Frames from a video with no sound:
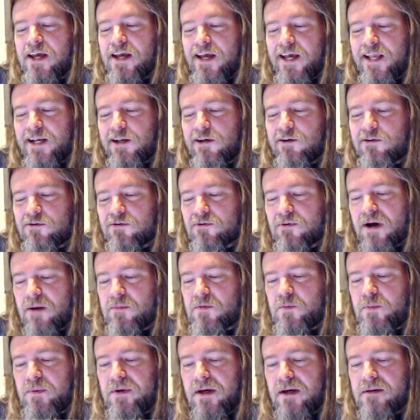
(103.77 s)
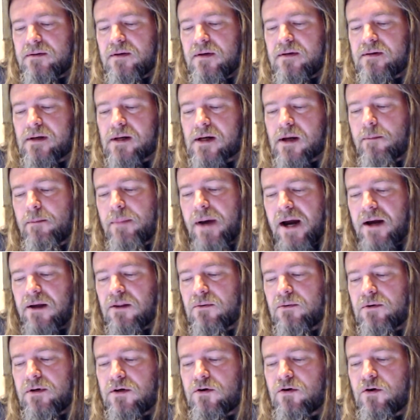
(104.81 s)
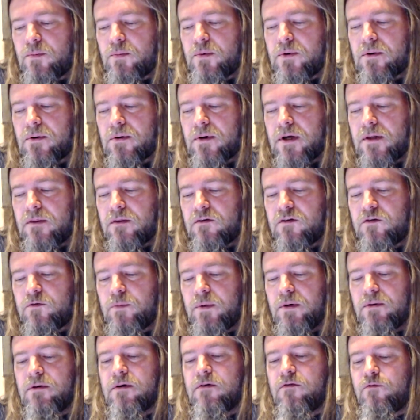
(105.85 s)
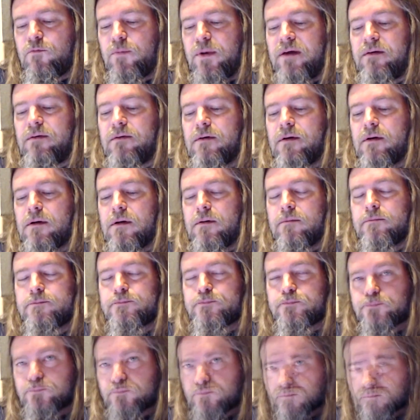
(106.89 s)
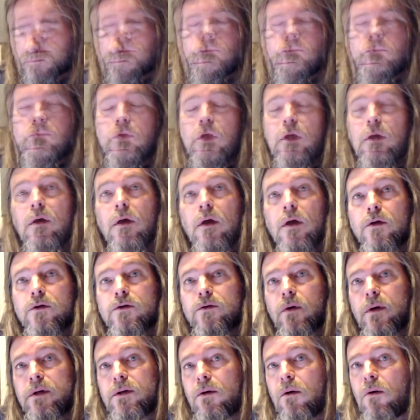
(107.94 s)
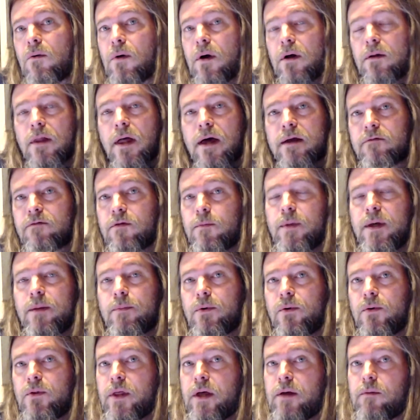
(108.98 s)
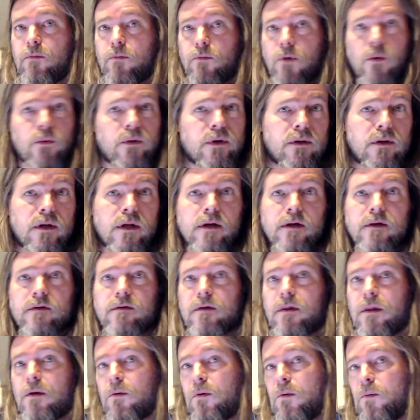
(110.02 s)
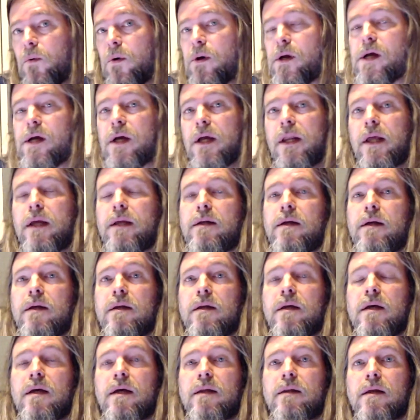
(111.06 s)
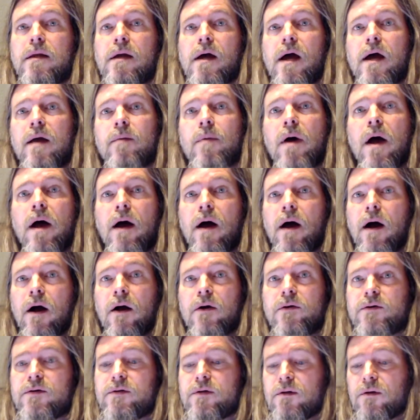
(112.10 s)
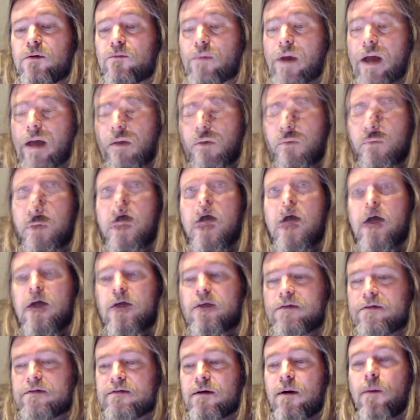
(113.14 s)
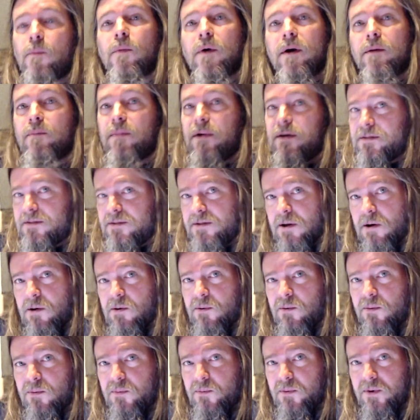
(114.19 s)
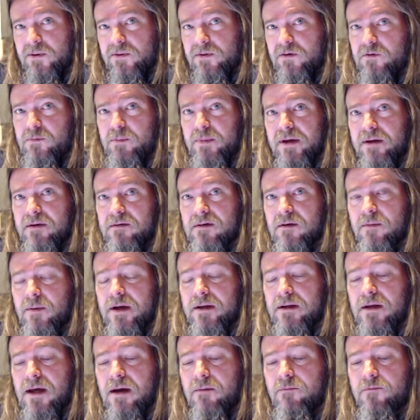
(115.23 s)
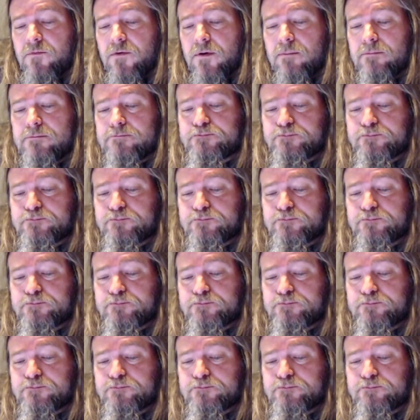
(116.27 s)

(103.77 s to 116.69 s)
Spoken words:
And it describes BS as a compiler interpreter in the spirit of BASIC. So I know a lot of the people that wrote Unix and that were working at AT&T at the time are still around, and someone must know where this BS command came from.